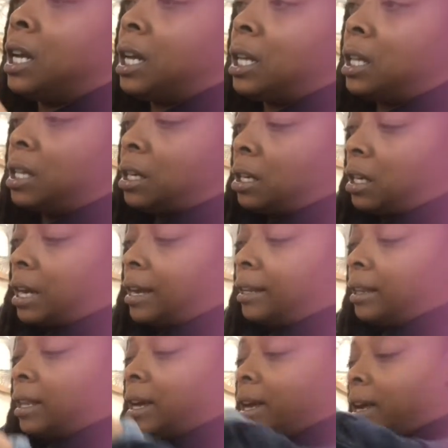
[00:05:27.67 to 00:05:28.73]
in there
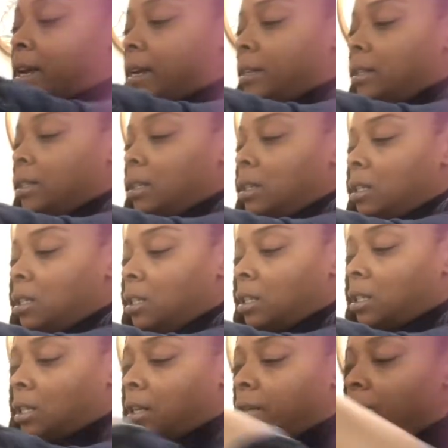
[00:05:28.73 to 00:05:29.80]
like that,
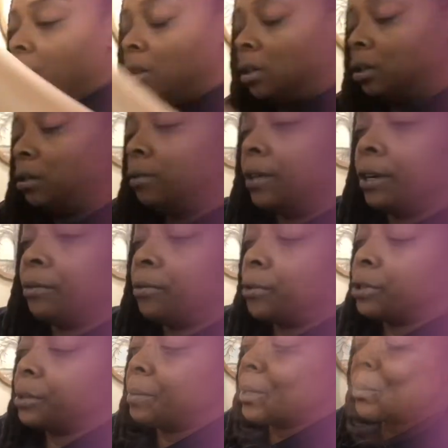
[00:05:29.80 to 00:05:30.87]
just to give you a little
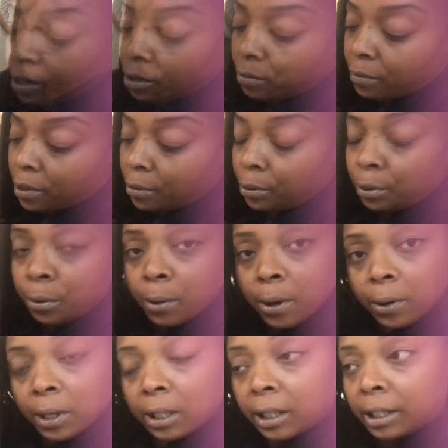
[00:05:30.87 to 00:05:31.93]
reinforcement. Nouveau
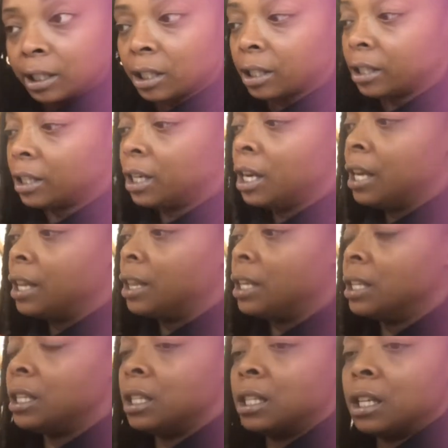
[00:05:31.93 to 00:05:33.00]
Duo Elixir.
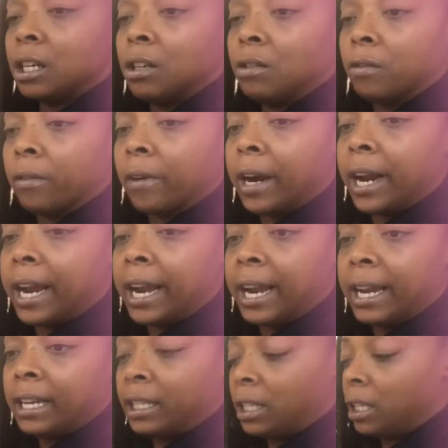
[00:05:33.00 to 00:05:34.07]
This is a
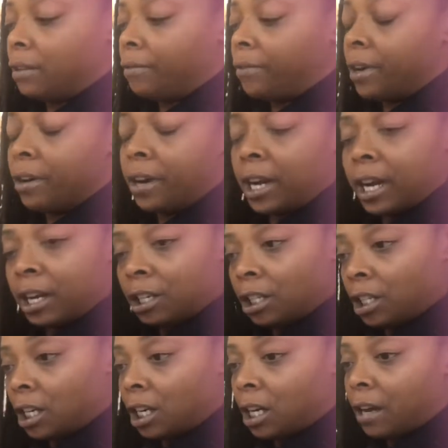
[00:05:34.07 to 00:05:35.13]
great
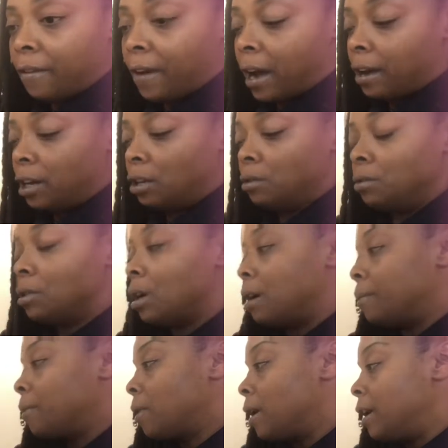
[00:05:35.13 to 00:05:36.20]
variation of how to use
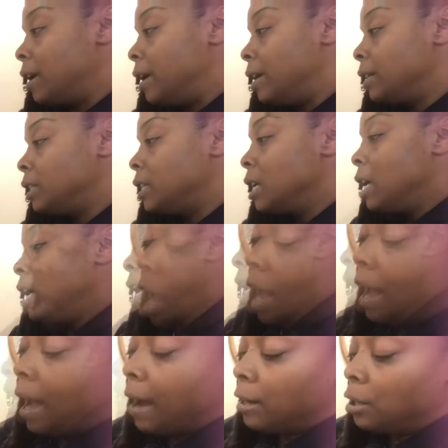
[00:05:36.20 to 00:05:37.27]
our product. I
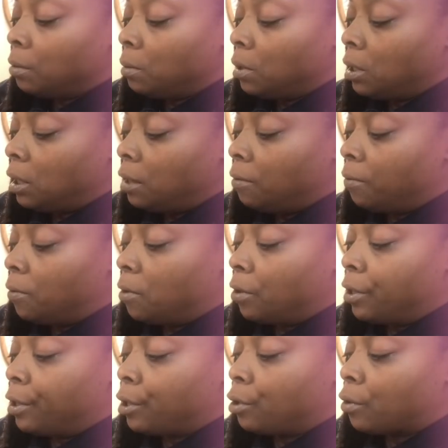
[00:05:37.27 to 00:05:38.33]
actually fill
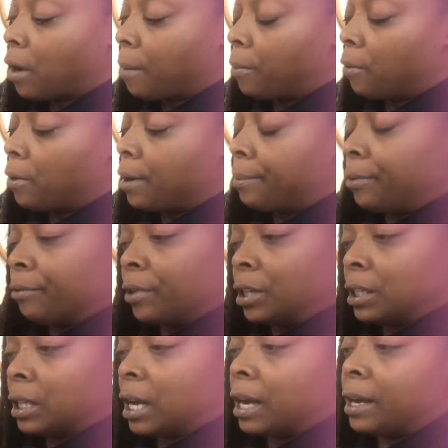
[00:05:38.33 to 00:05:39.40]
this dropper up 3
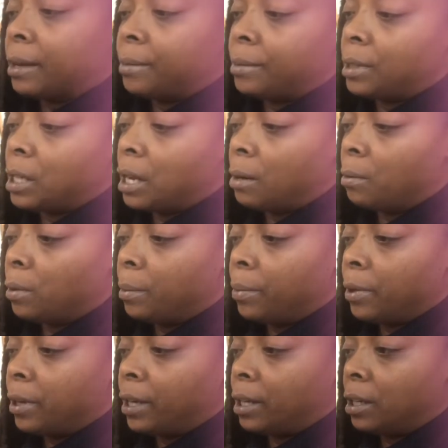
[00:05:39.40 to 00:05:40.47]
times and will
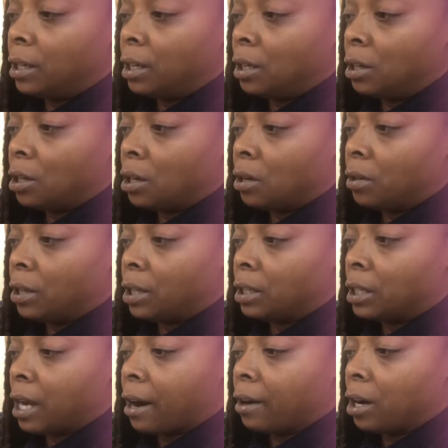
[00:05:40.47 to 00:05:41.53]
put, you know, the
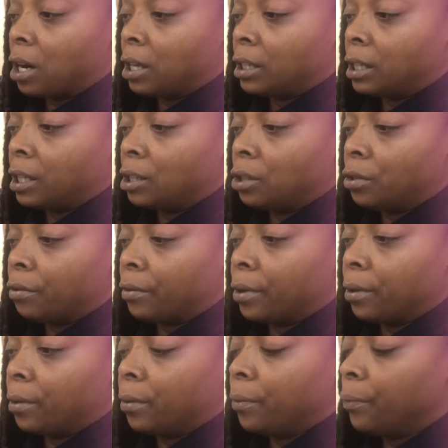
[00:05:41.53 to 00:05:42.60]
entire contents
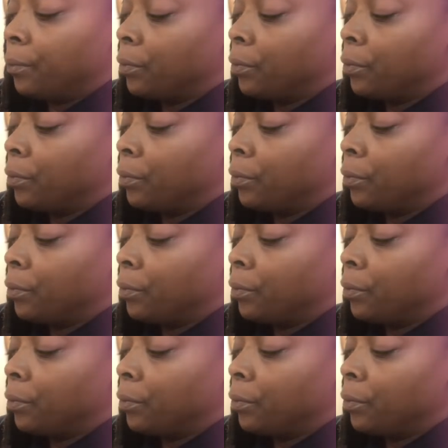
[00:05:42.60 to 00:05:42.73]
through.